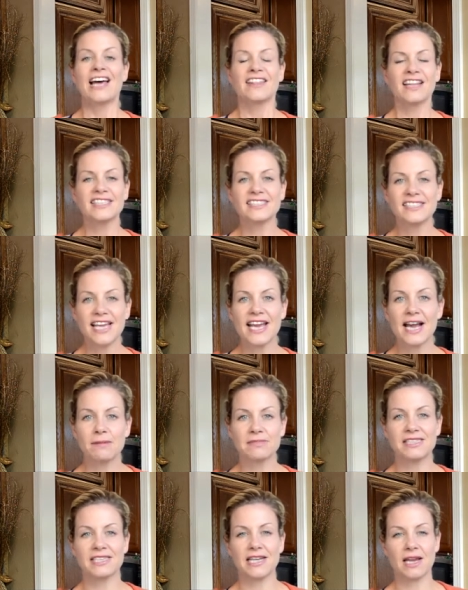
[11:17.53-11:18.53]
Let's say I'm
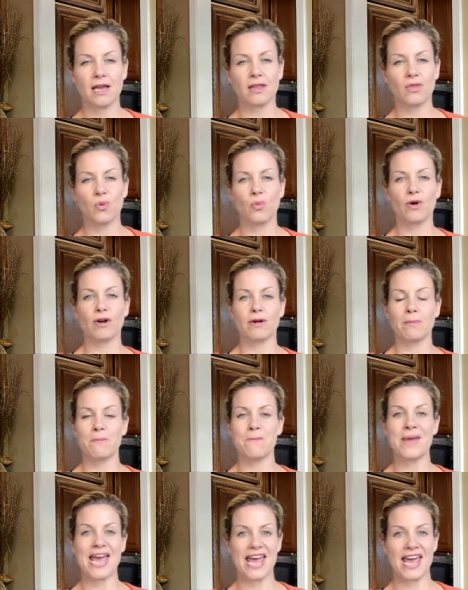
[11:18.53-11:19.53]
singing the word
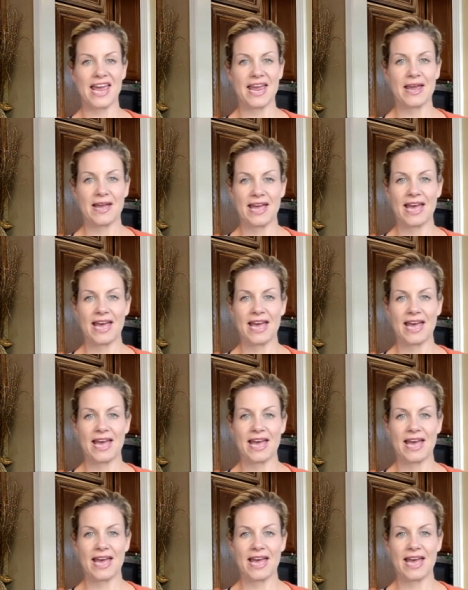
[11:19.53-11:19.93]
may,